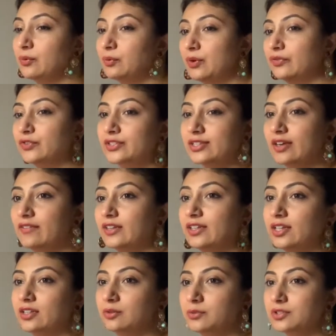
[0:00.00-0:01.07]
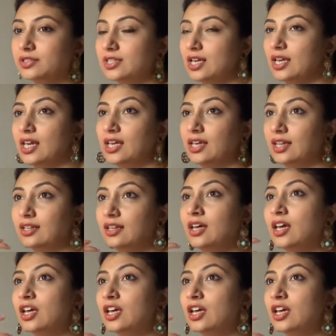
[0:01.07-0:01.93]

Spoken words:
One was giving, the other was taking, and